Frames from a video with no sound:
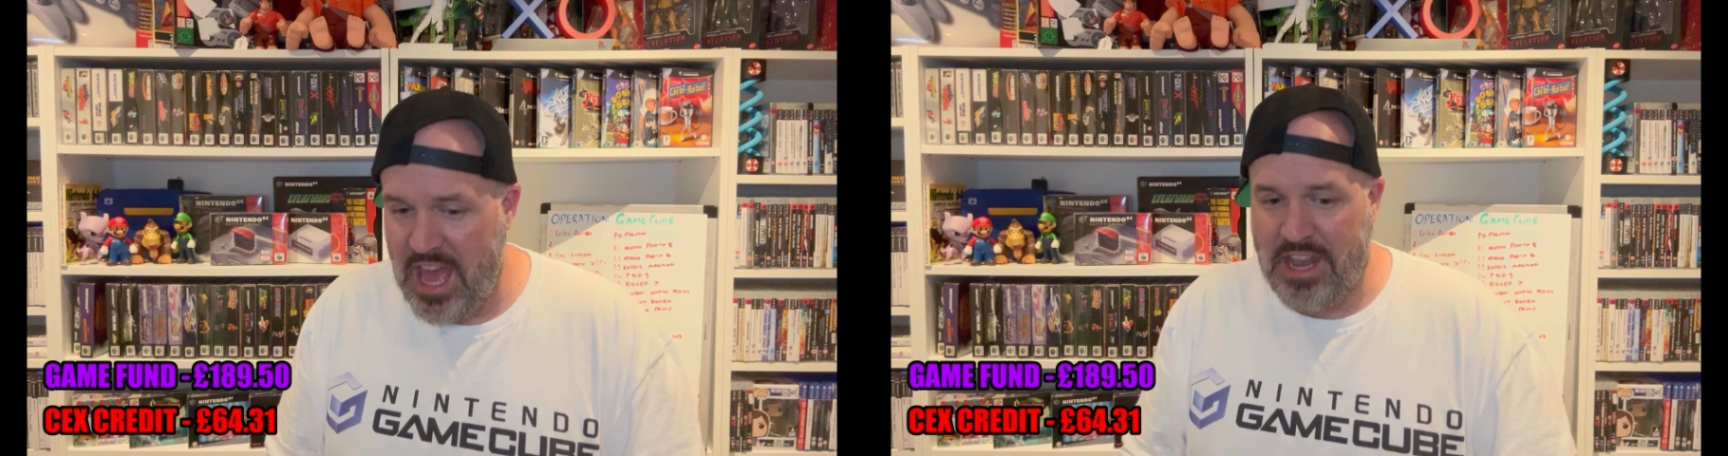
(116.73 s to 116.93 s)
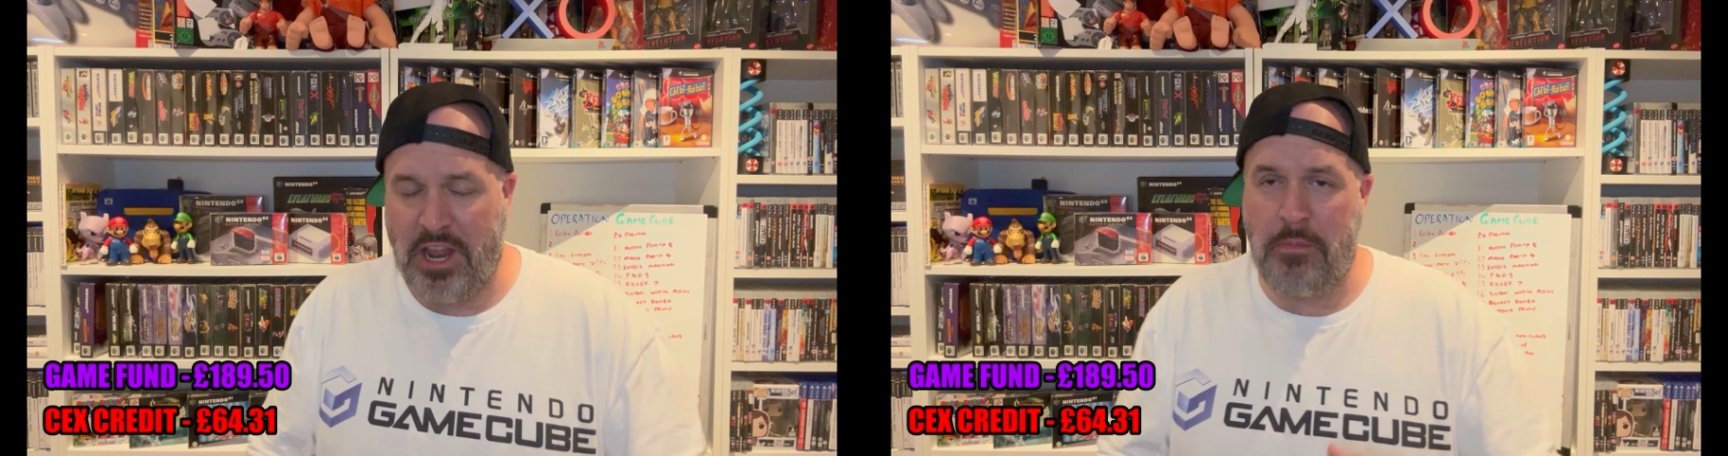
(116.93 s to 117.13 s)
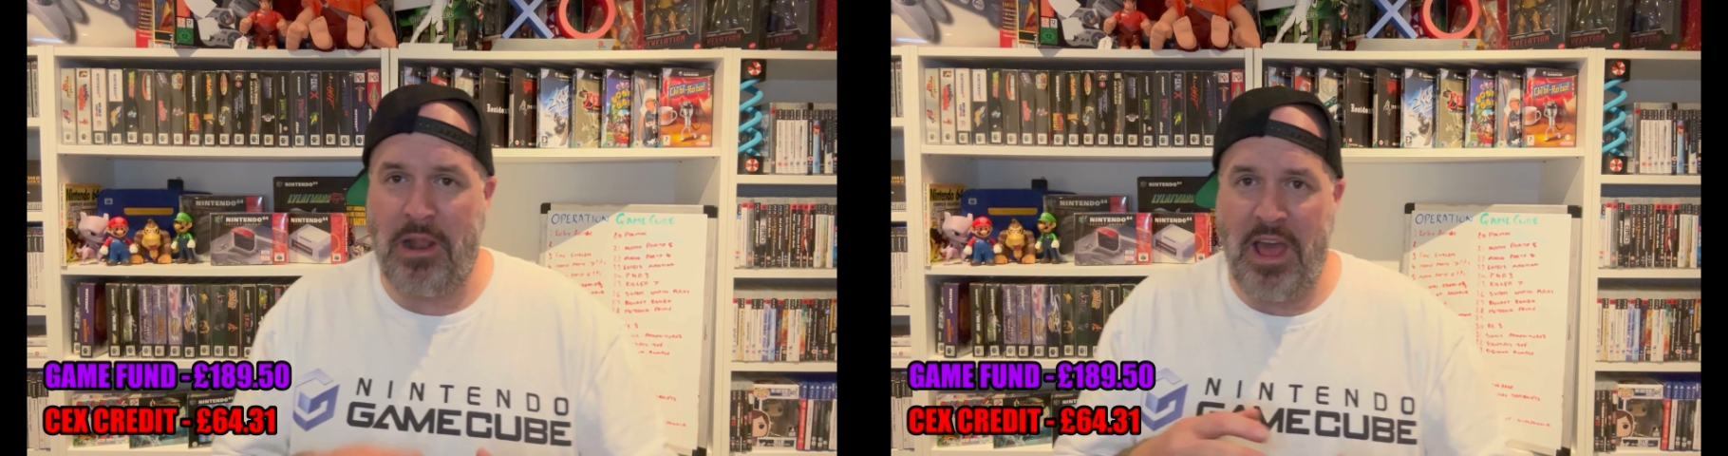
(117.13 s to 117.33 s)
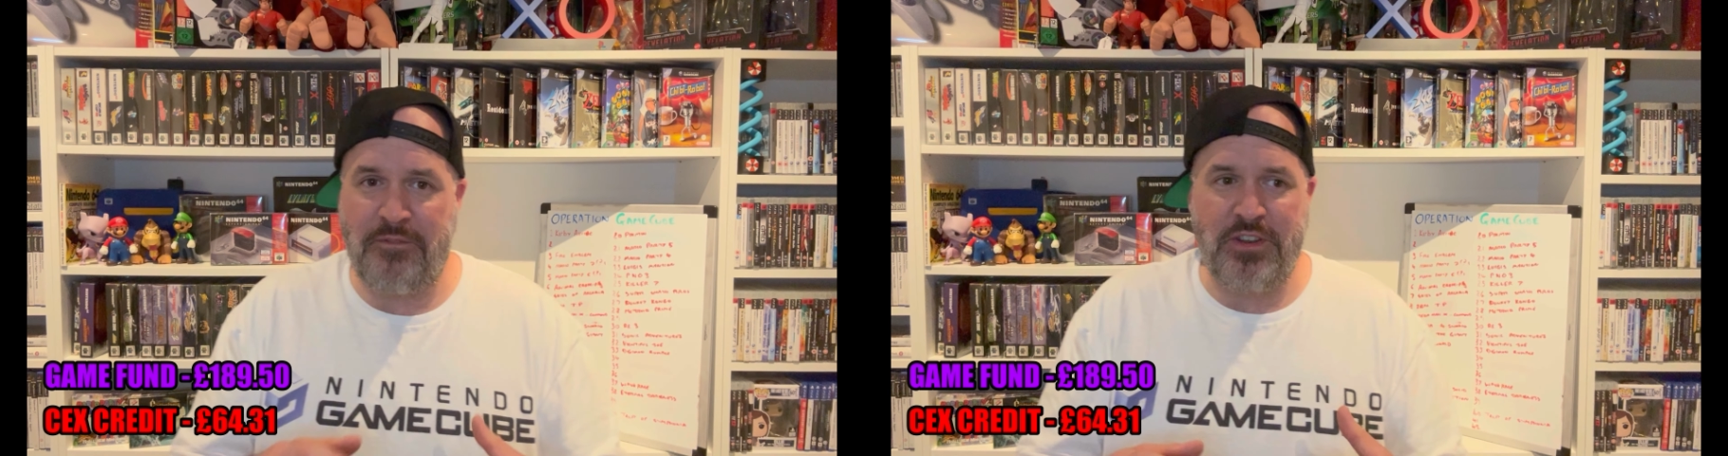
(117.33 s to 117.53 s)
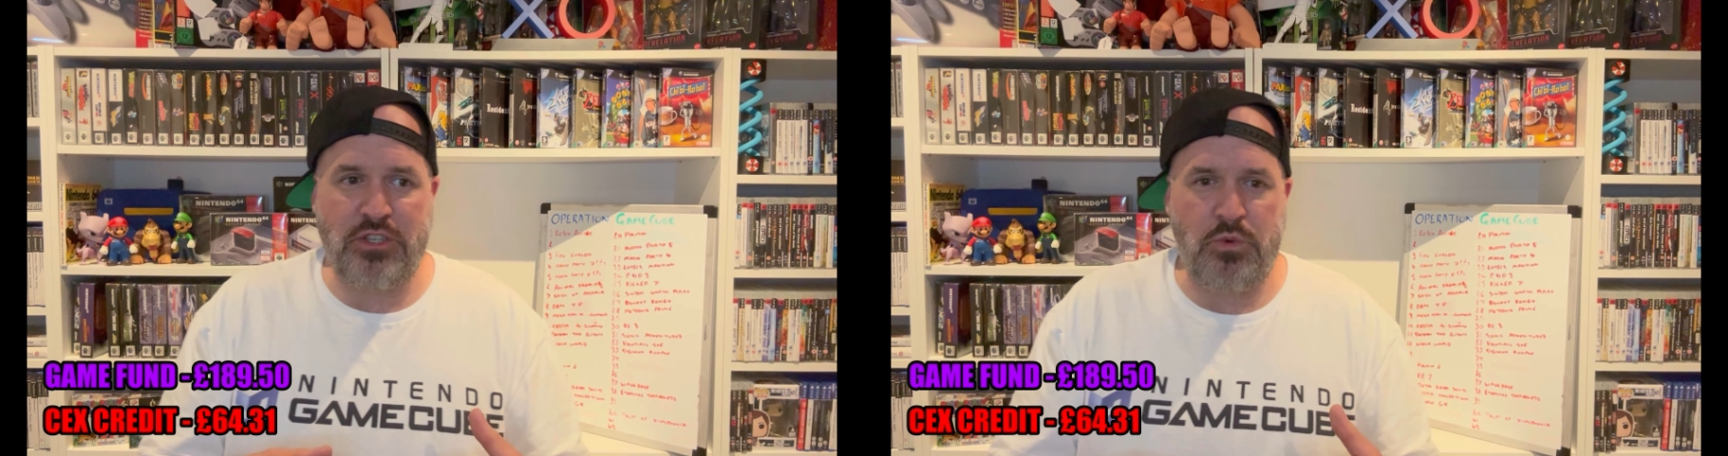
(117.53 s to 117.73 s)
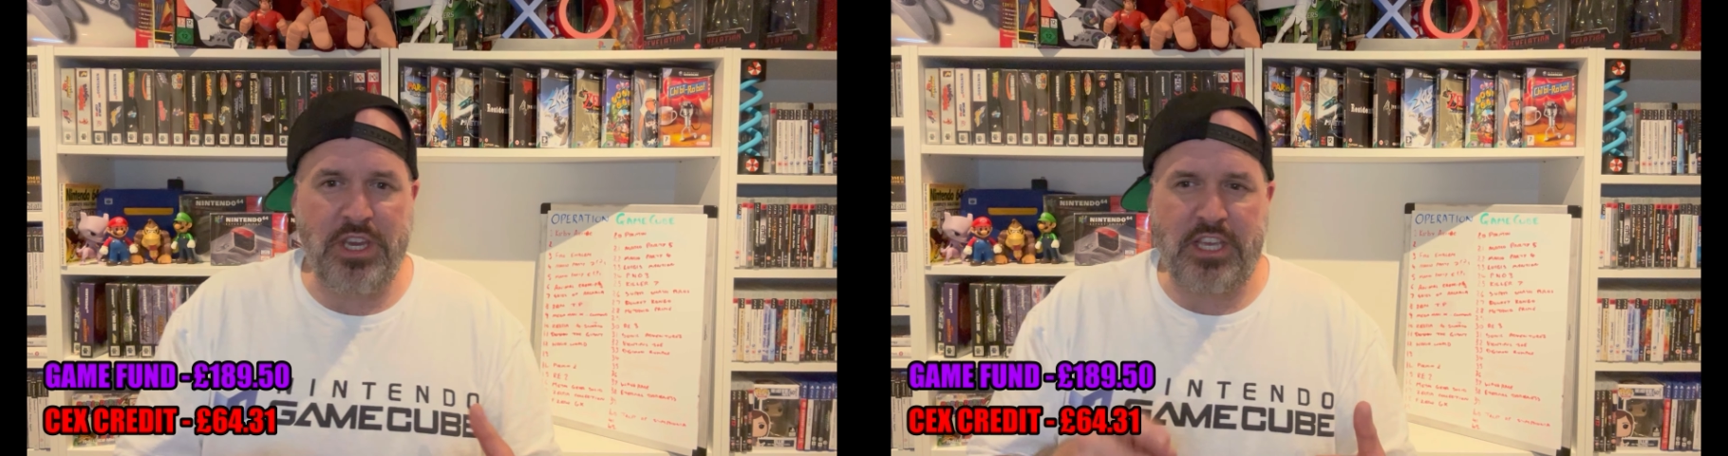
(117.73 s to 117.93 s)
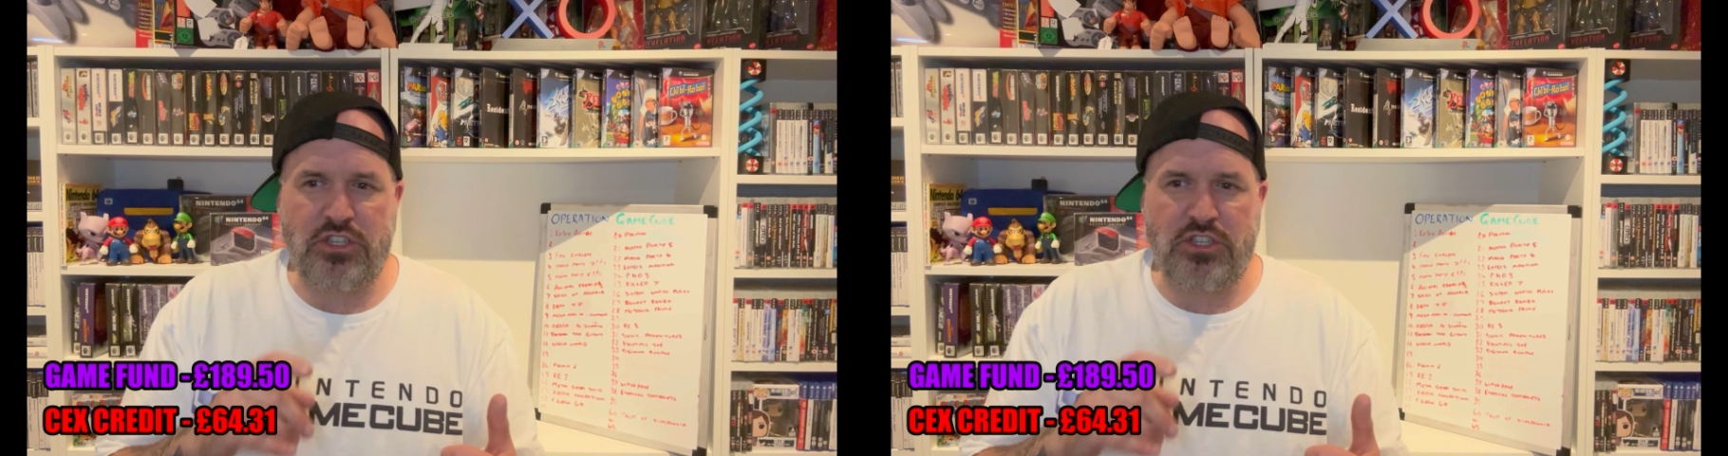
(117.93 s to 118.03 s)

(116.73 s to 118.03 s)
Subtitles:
Now, the plan for this week is